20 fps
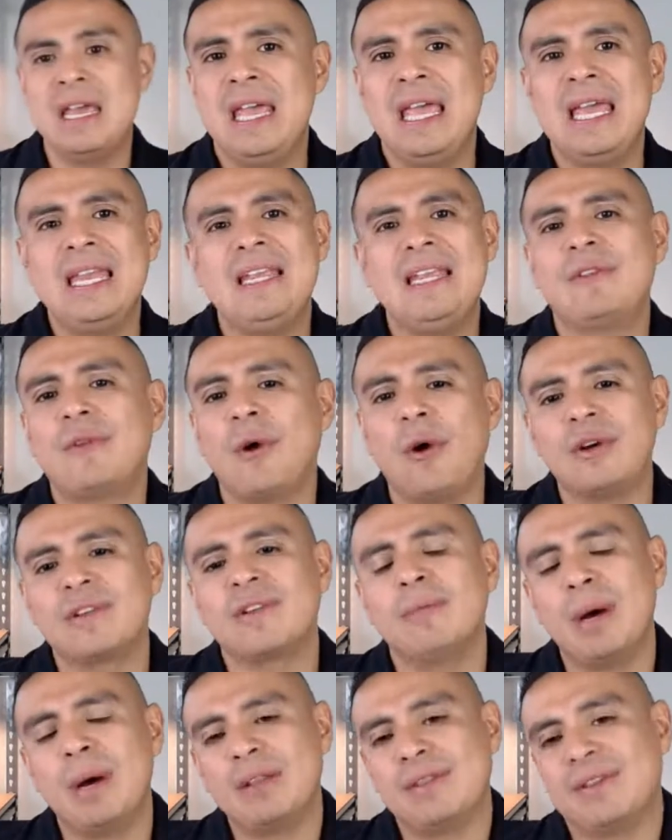And he
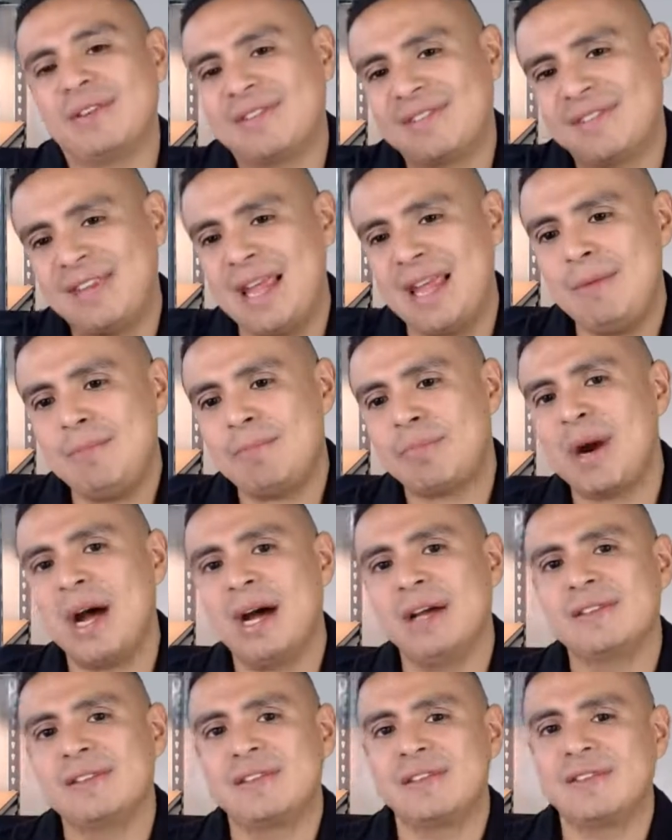talks about the same
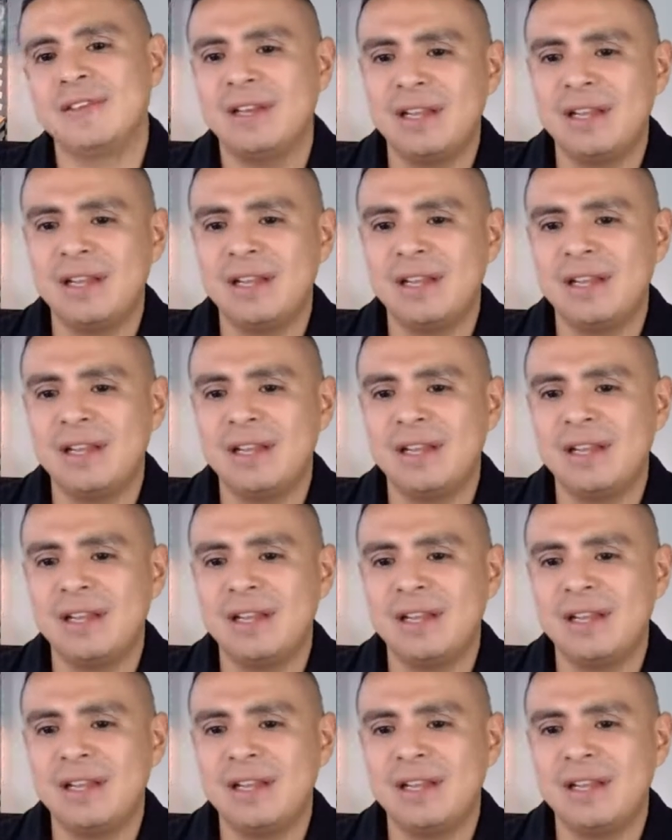process.